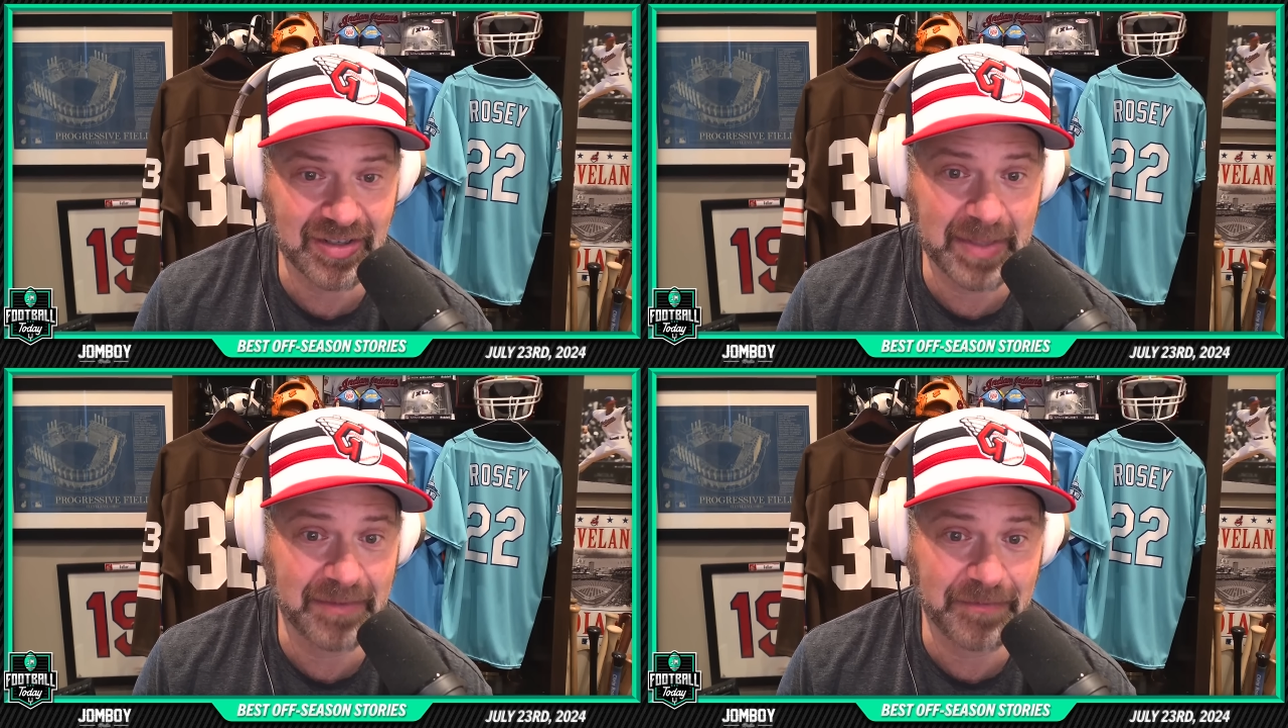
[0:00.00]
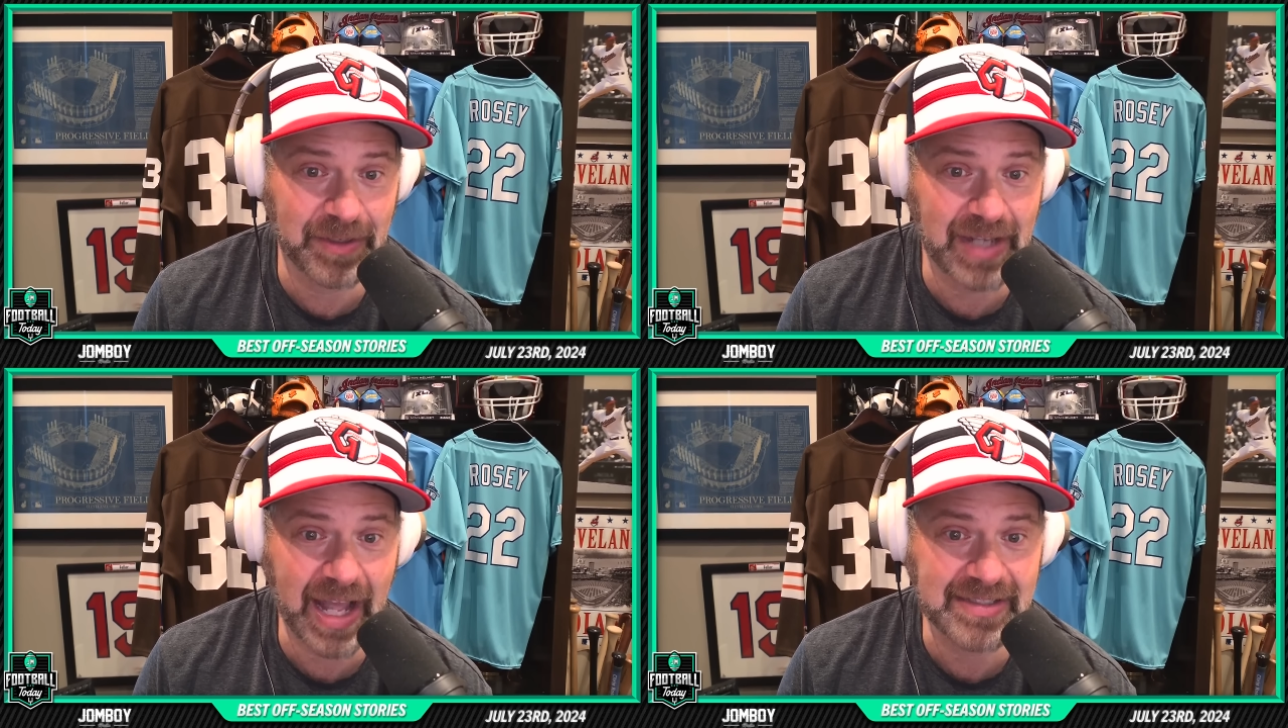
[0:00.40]
I mean, for
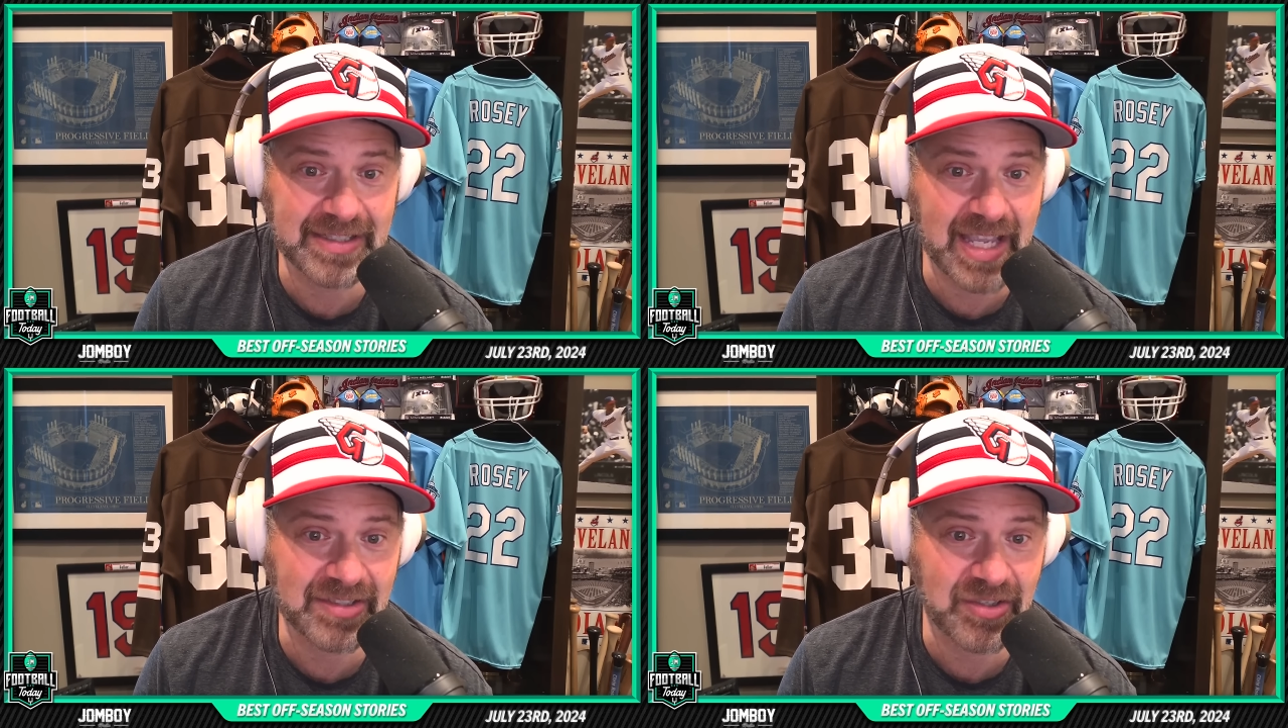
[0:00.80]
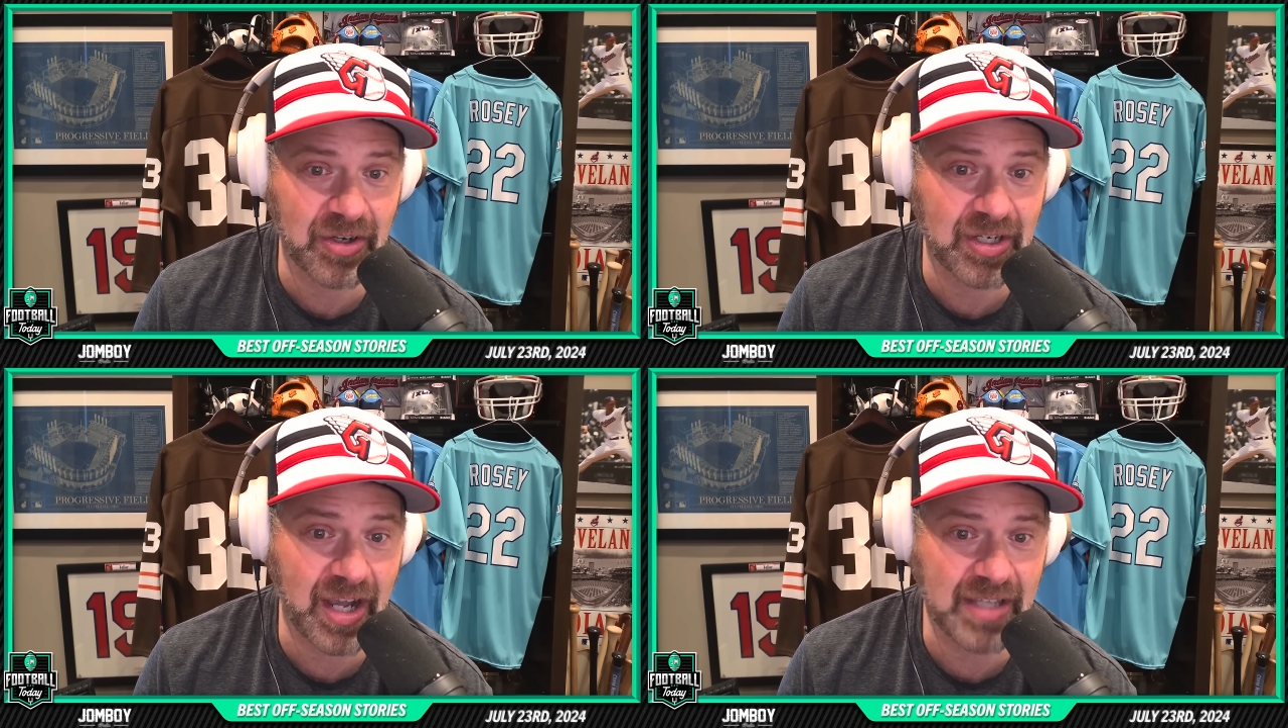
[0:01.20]
God's sakes,
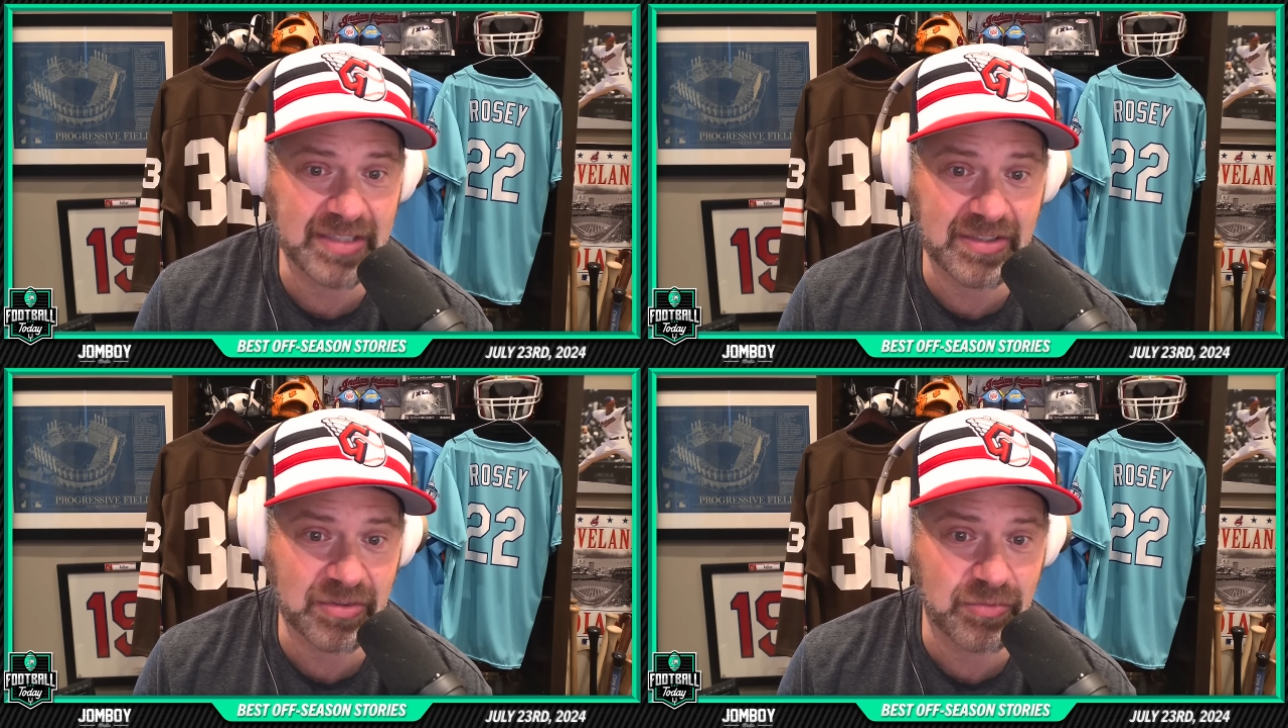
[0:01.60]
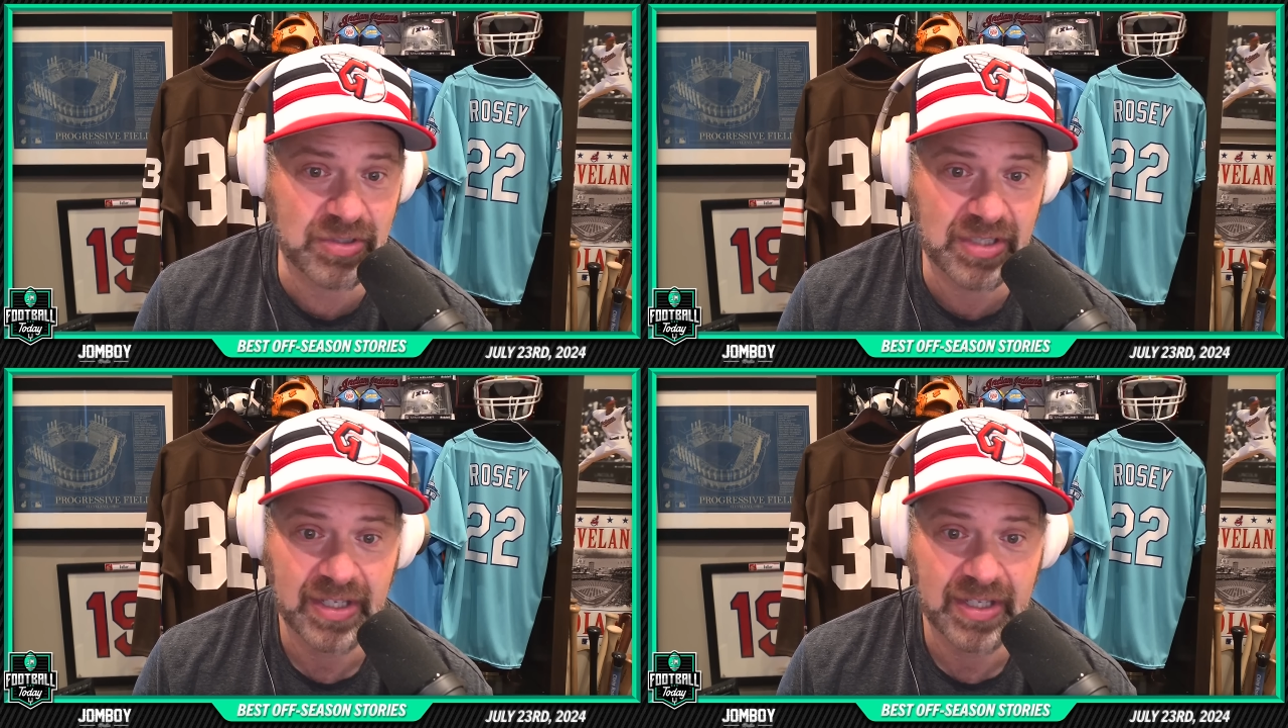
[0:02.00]
Kirk Cousins, who's